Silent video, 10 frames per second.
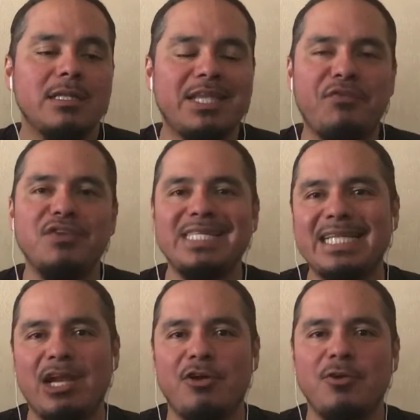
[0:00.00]
different
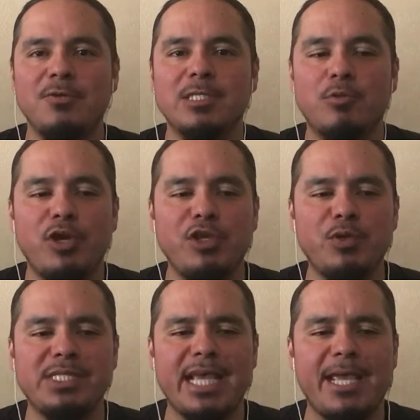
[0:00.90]
scenarios where
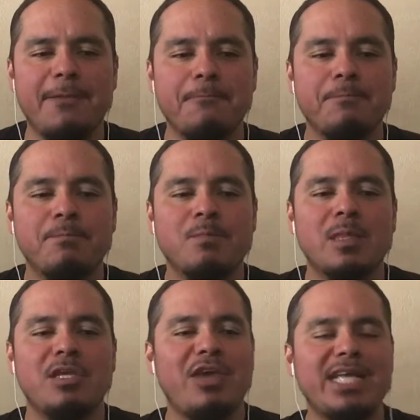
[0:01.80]
you
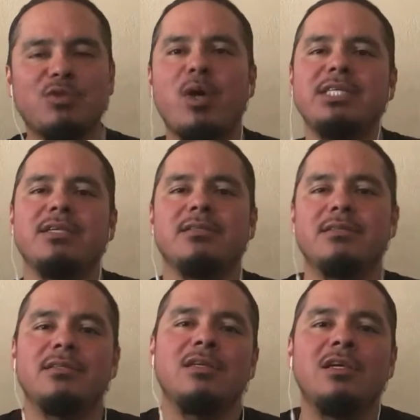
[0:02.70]
ask
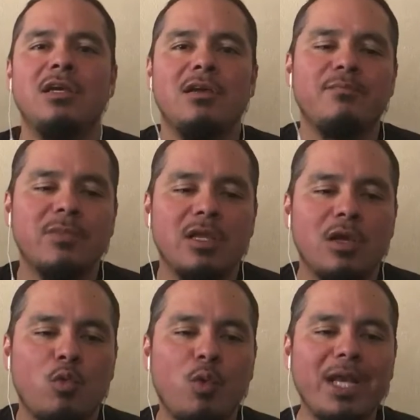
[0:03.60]
questions.
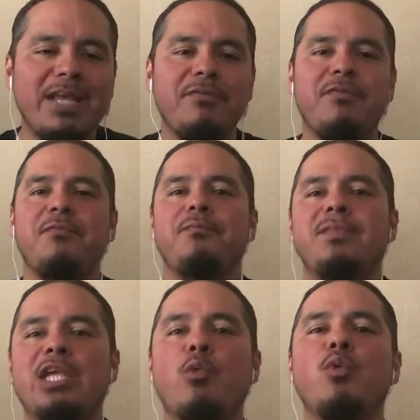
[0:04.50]
What if
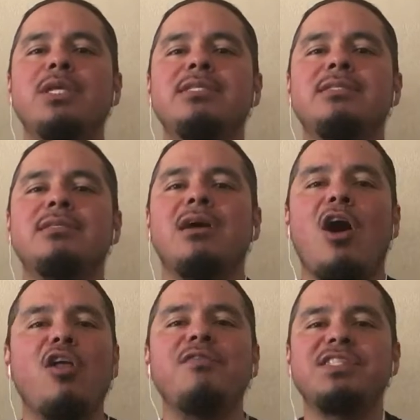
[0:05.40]
there was
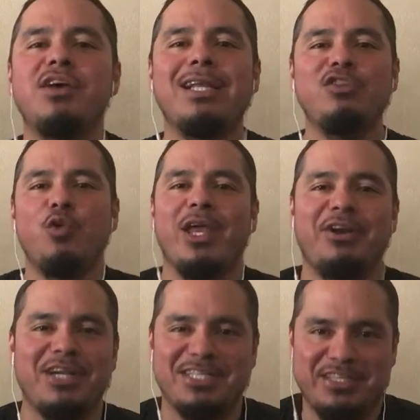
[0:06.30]
all of a sudden no
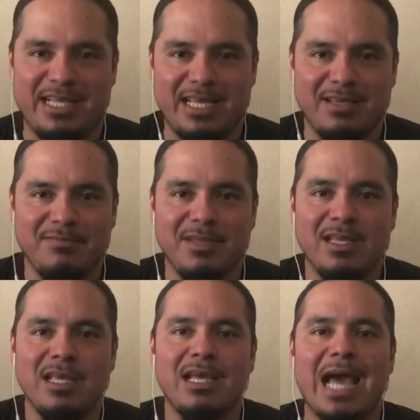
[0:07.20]
internet today?
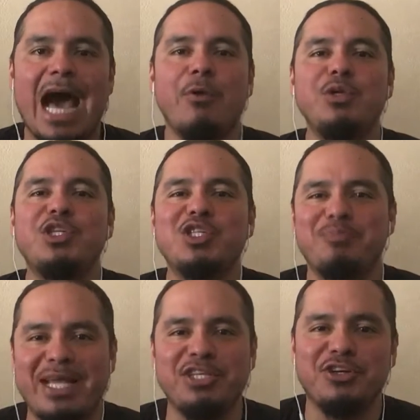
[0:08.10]
How would you
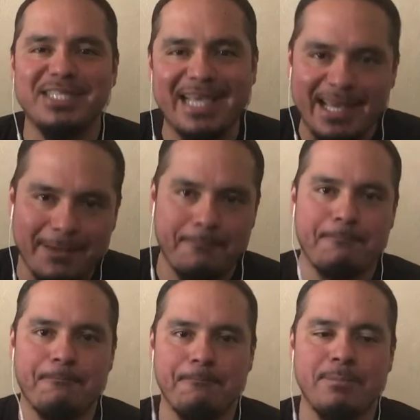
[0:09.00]
spend your day?
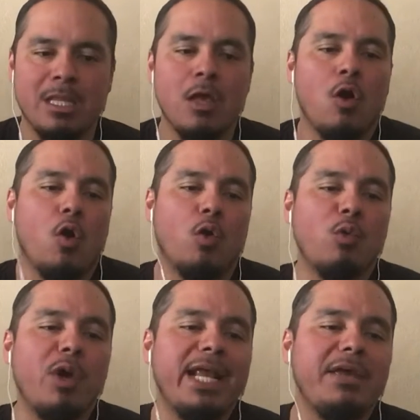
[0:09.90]
Or
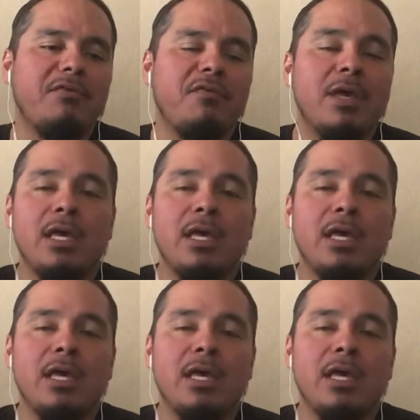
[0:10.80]
what if